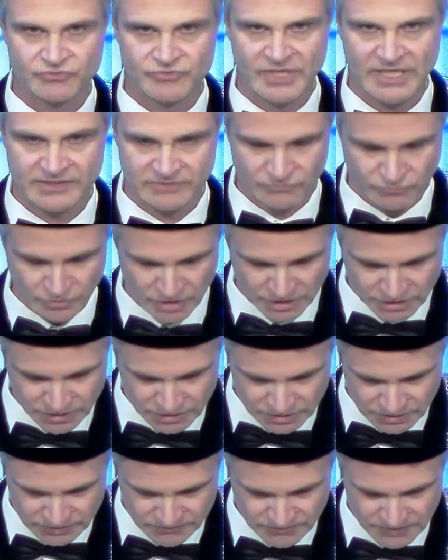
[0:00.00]
Red
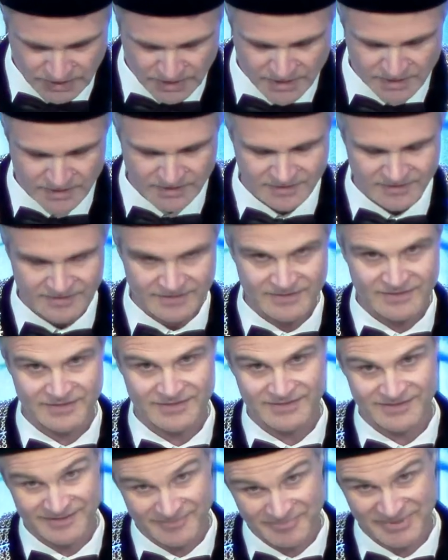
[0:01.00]
Cross,
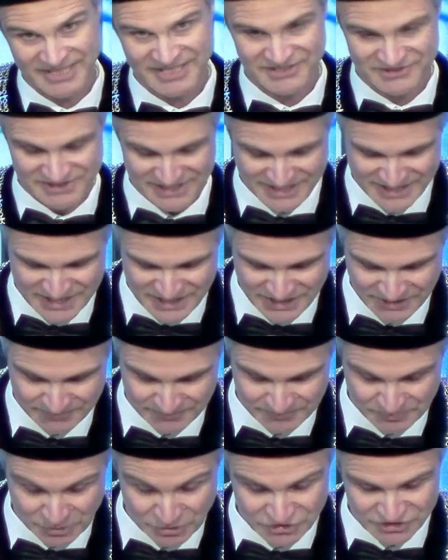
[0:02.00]
a place that I
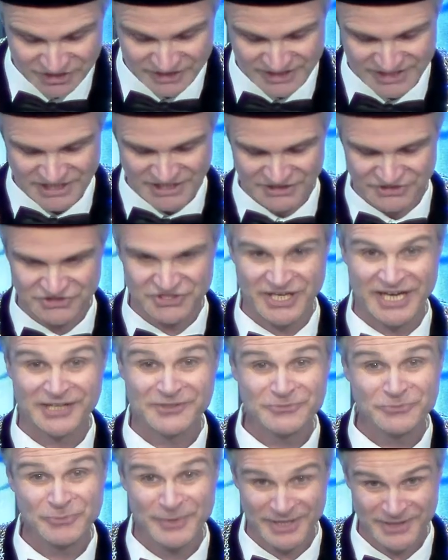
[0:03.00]
personally
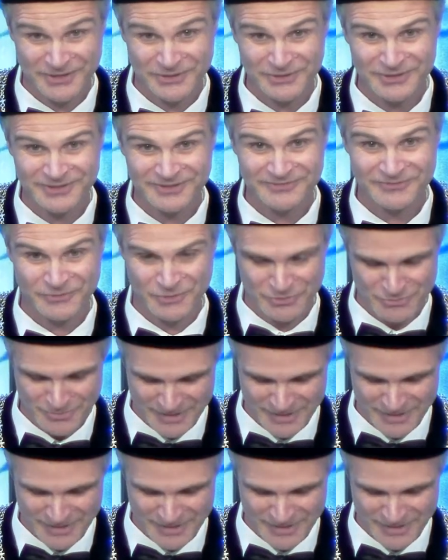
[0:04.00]
shared with her for a